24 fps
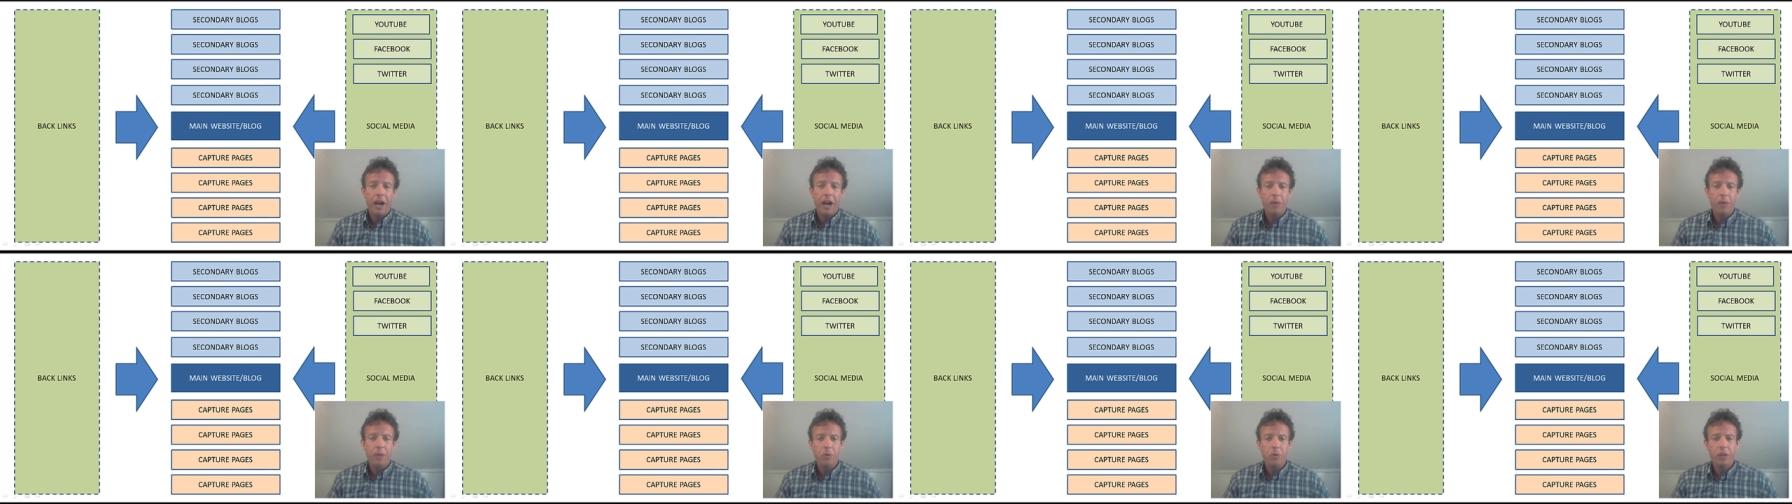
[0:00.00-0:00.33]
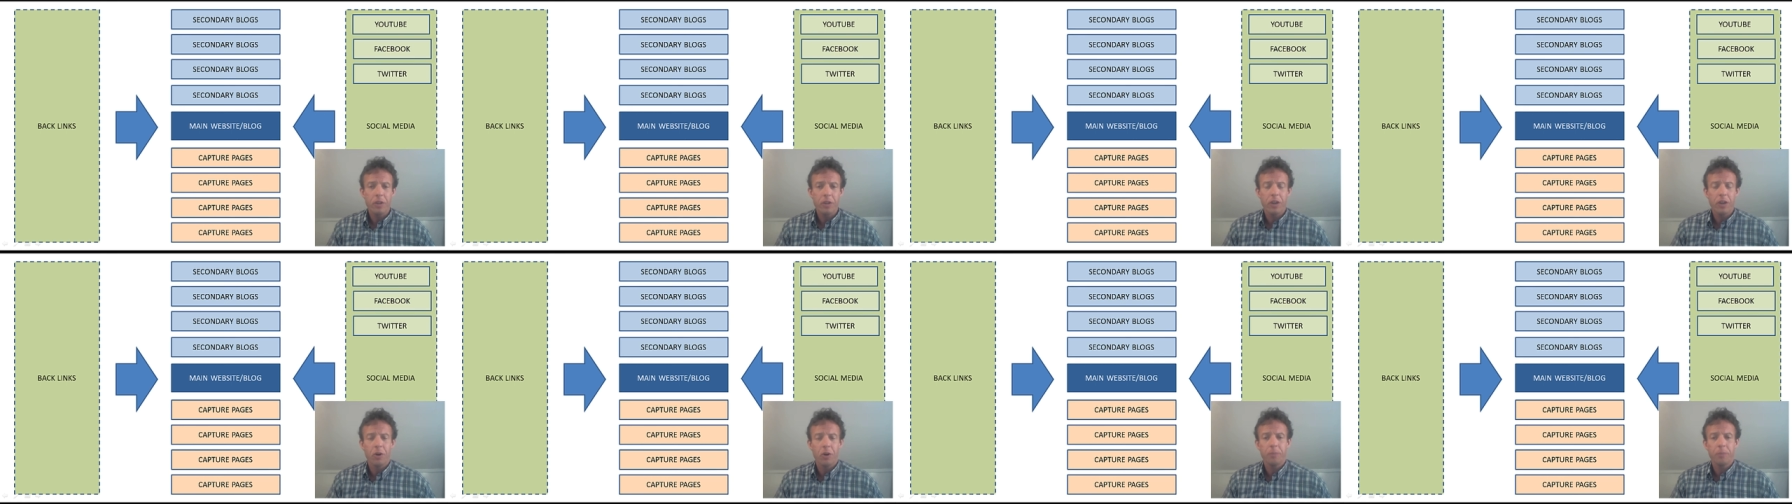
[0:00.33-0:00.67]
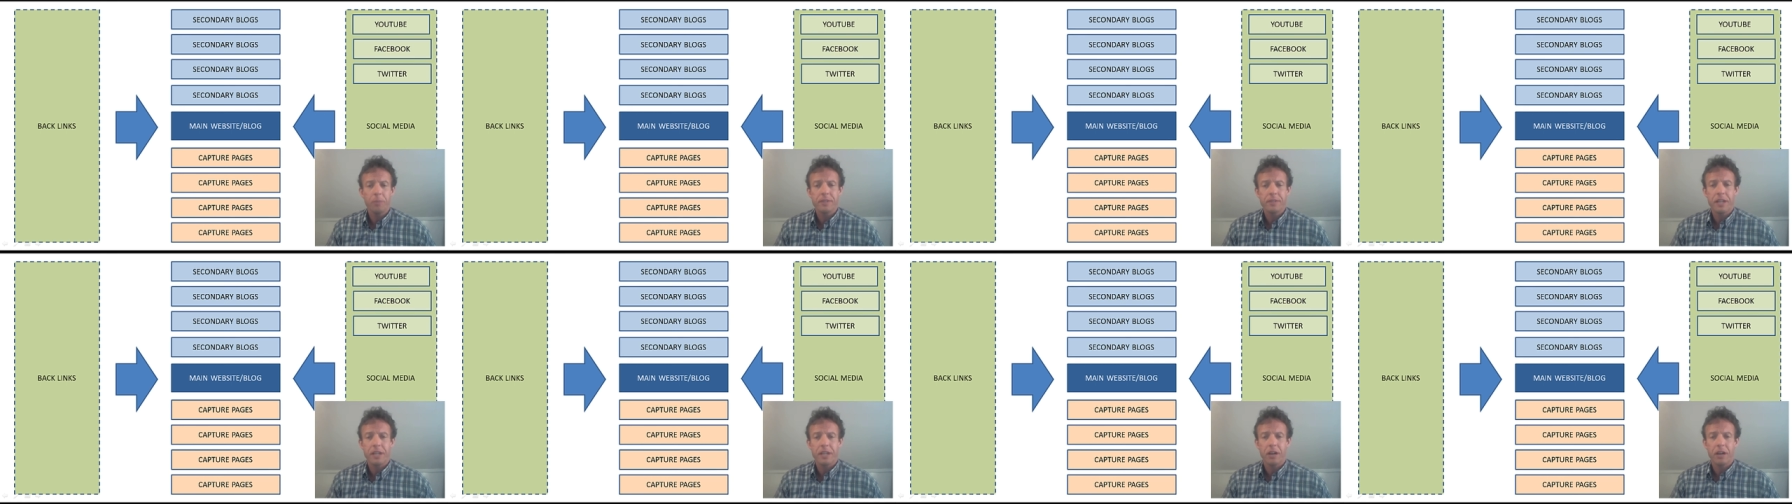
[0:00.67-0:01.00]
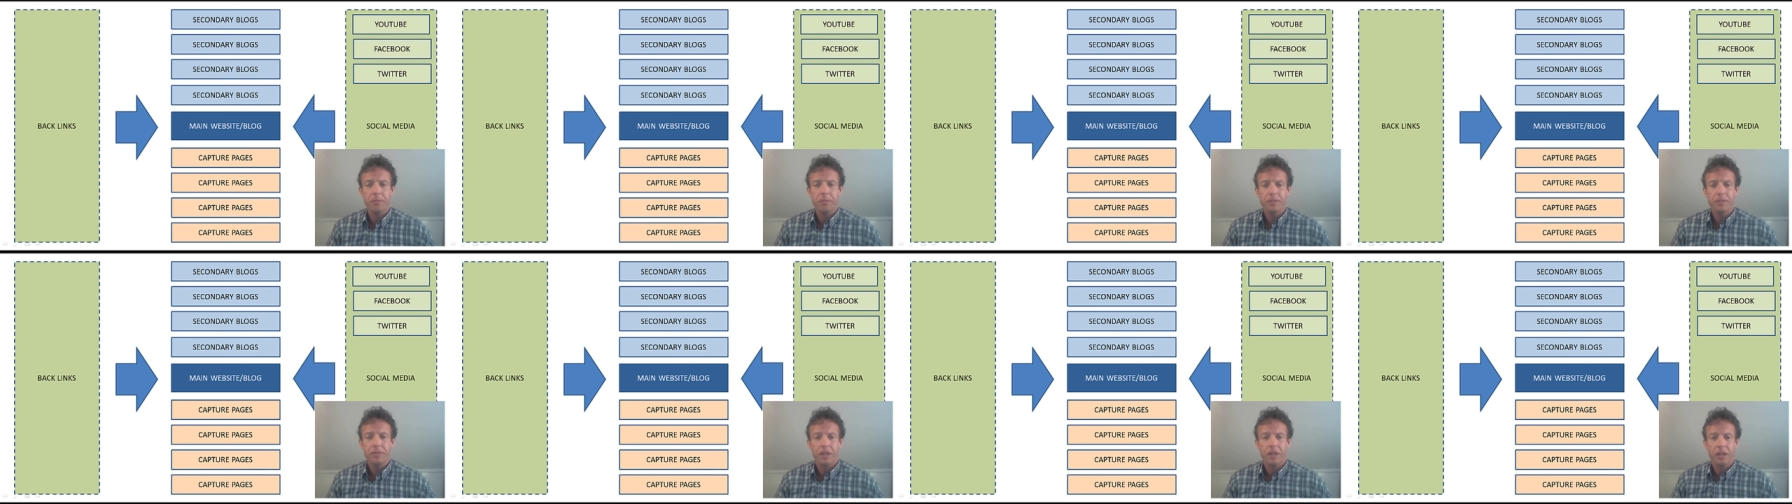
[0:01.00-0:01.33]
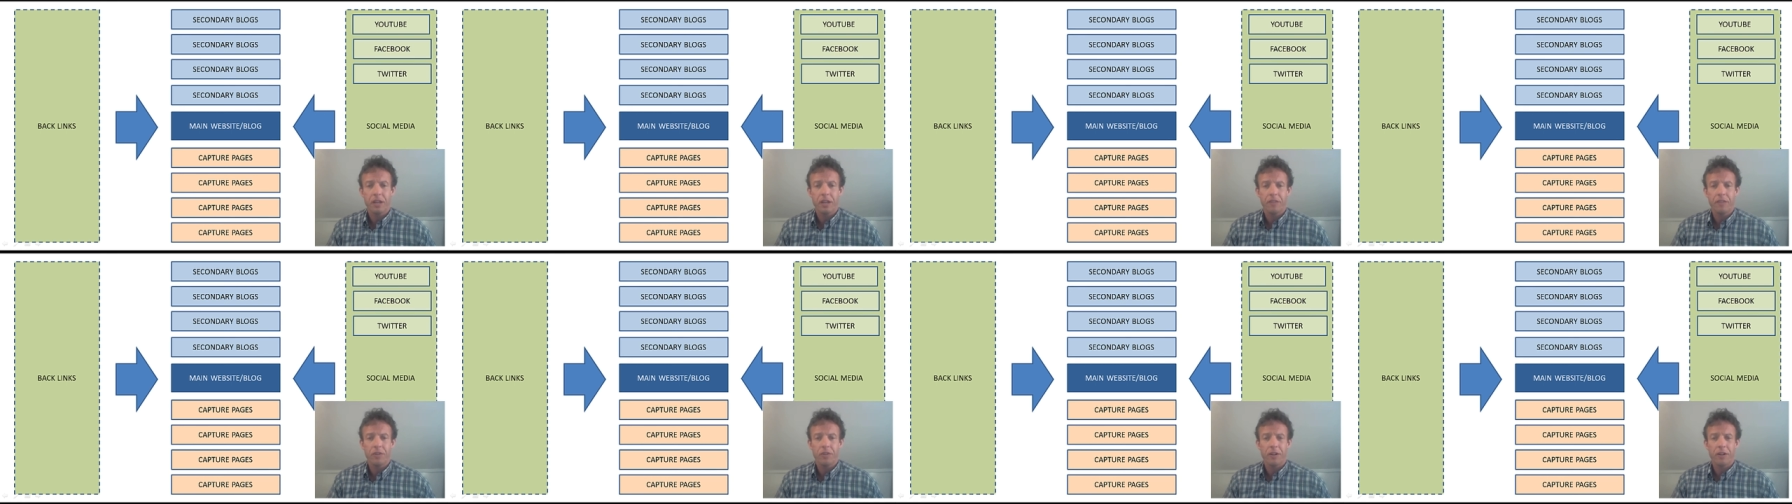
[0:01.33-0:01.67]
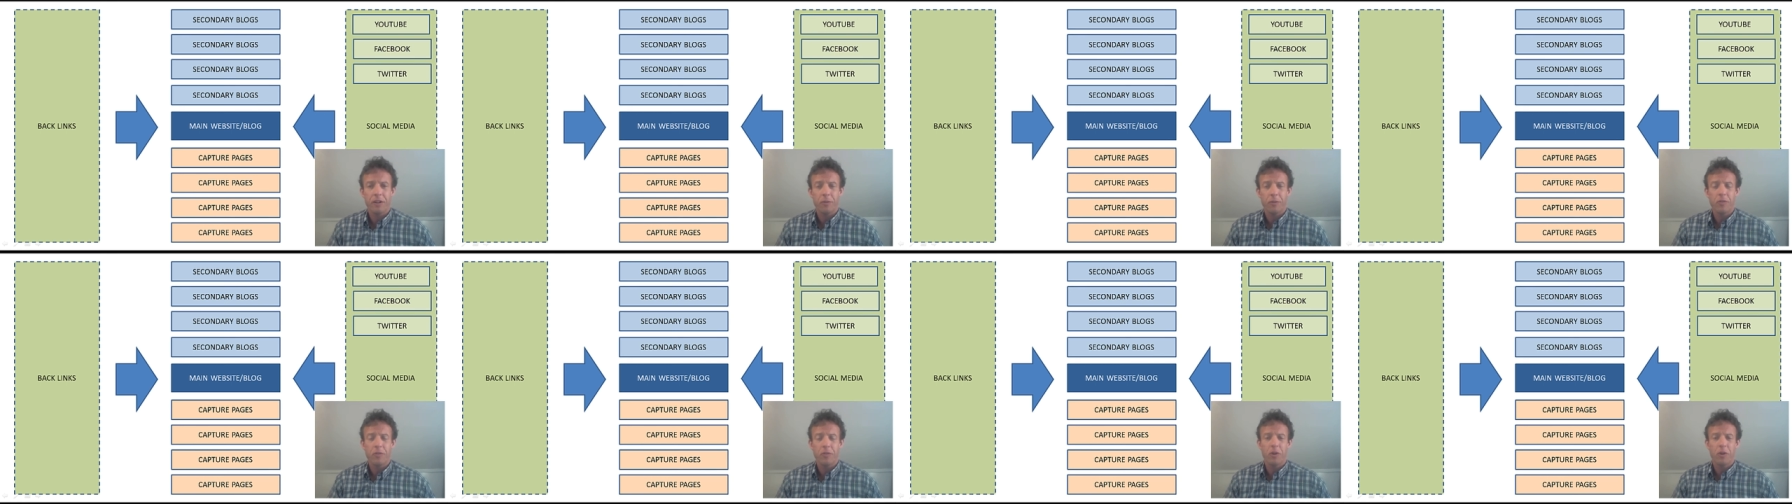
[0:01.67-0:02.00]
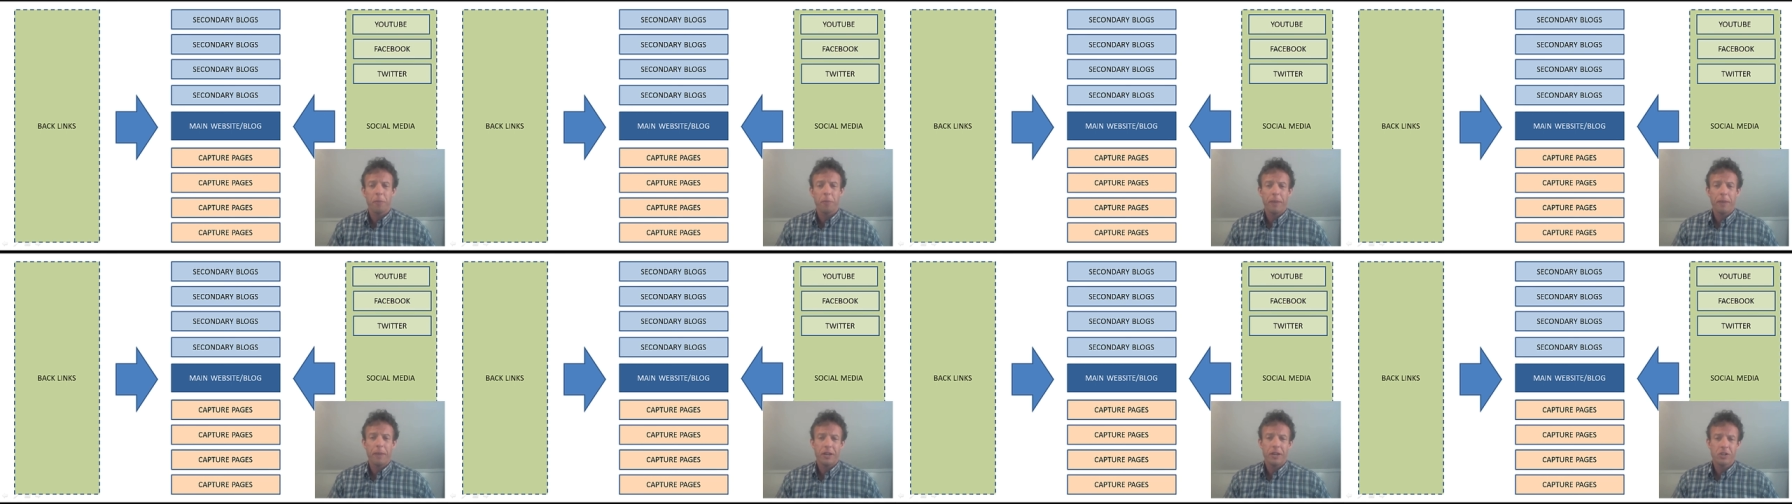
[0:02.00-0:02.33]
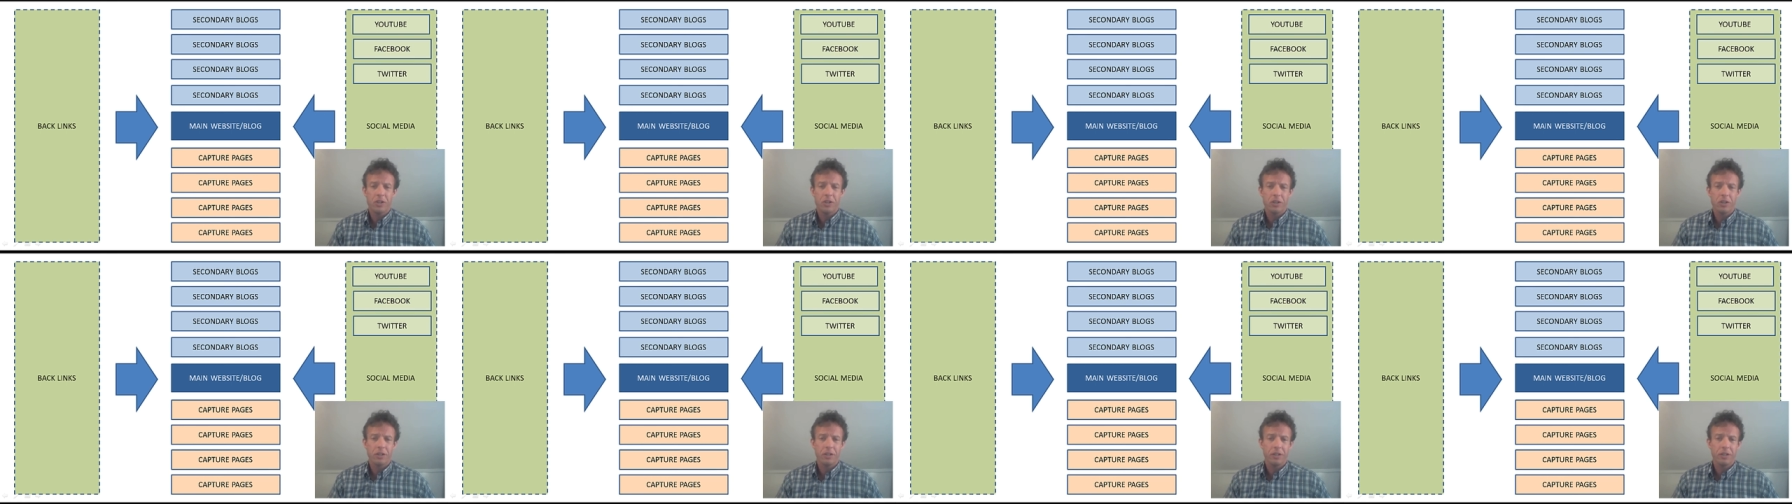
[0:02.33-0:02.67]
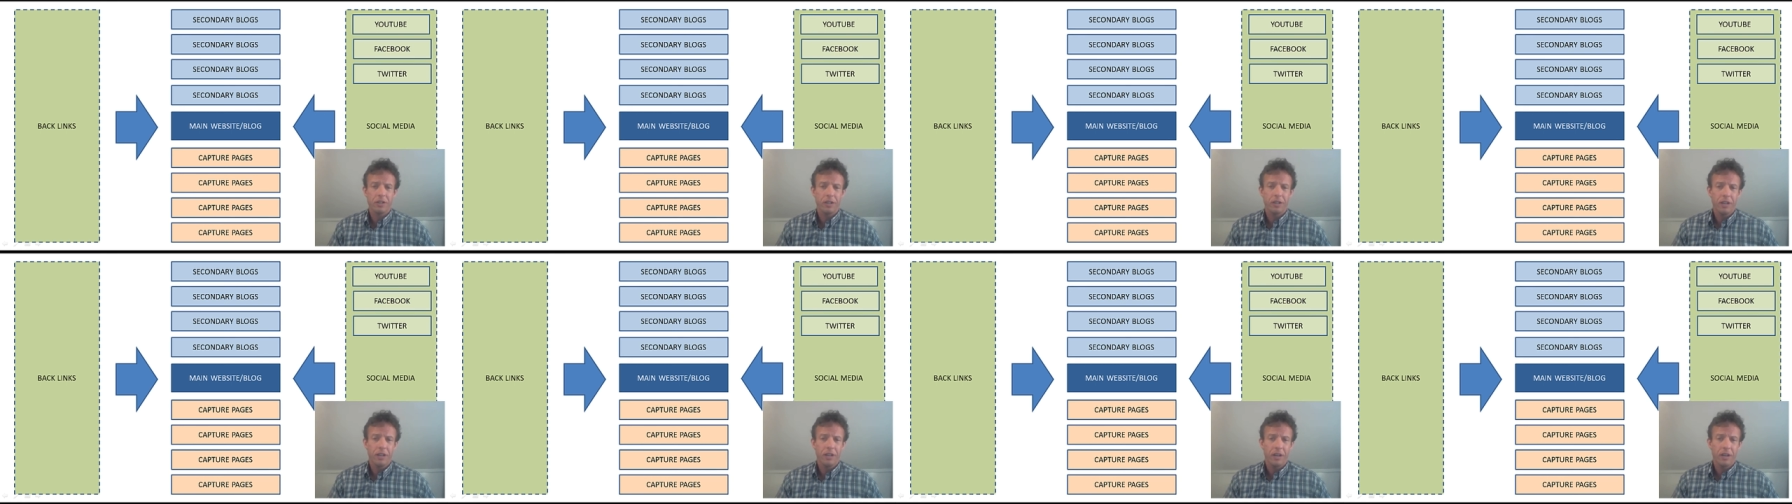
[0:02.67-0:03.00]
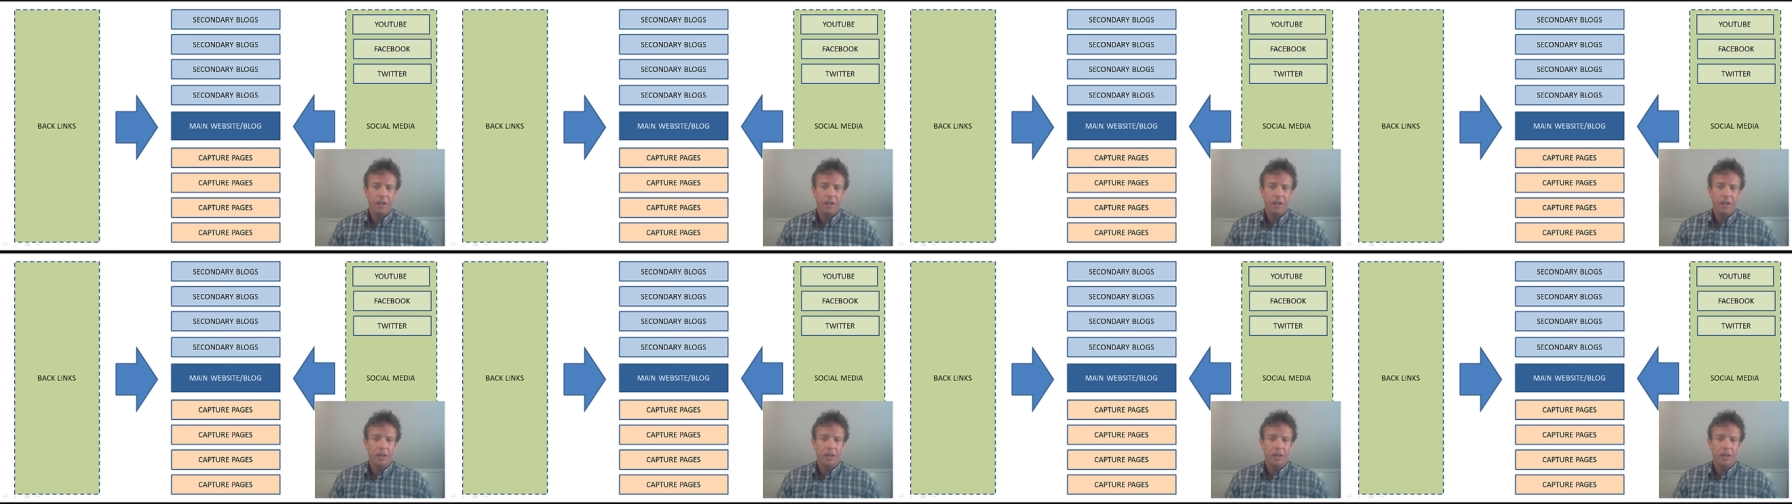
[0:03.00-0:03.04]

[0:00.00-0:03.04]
I really hope this helps kind of give you an overall picture